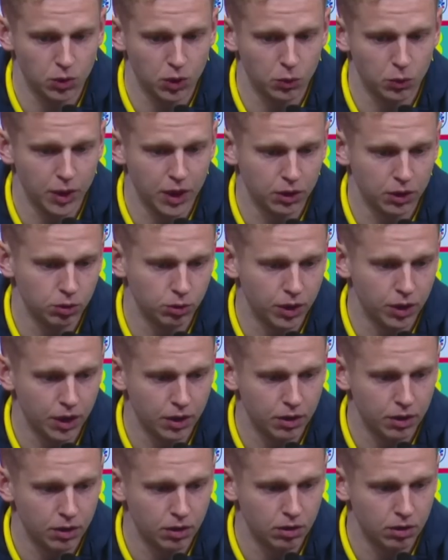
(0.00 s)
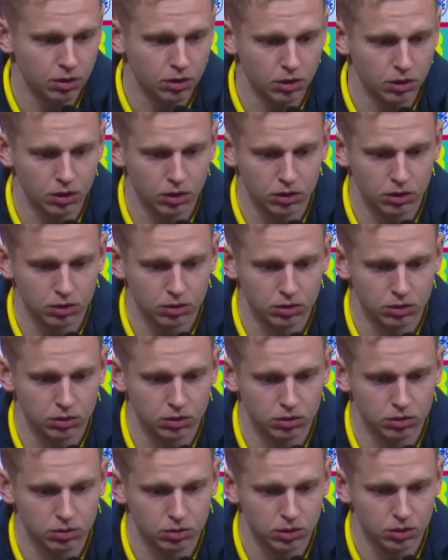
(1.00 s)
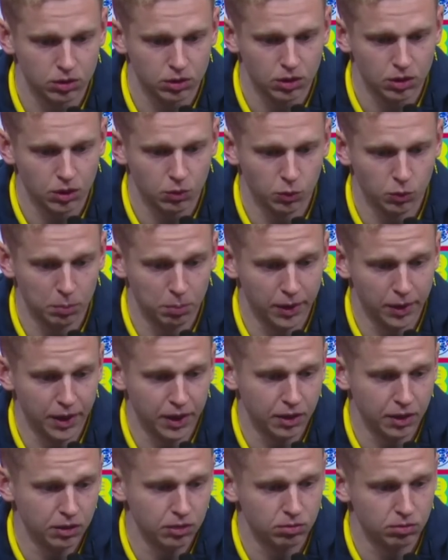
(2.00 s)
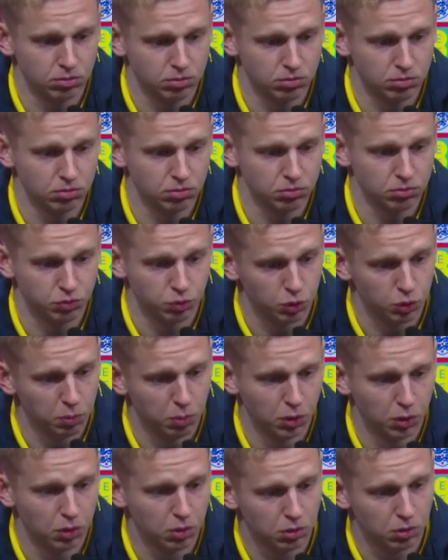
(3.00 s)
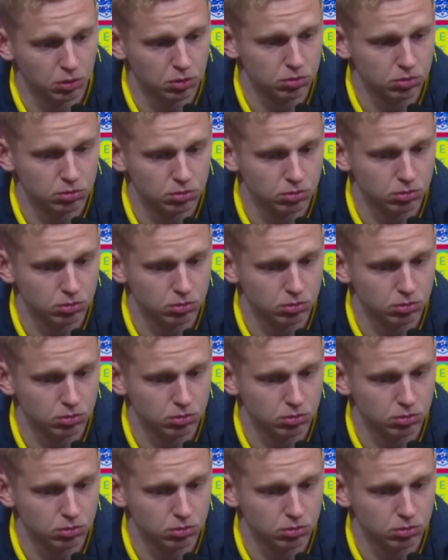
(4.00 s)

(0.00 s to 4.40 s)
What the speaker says: when we are together and we're playing football,